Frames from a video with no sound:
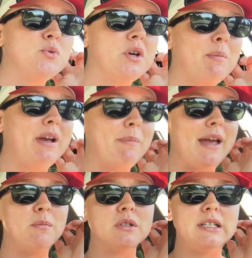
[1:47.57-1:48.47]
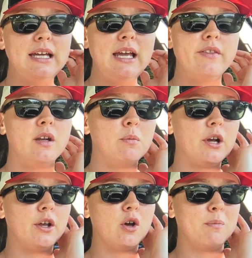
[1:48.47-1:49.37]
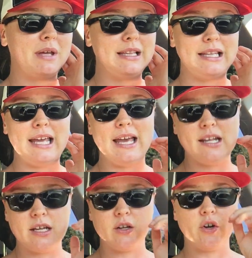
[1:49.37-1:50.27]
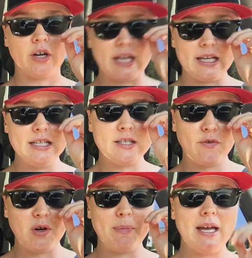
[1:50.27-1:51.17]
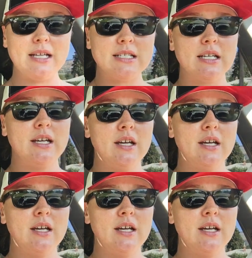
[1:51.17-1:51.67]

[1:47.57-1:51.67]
We're gonna pick up Amber Lee and then we're gonna go meet Leanne and her kids for a bit.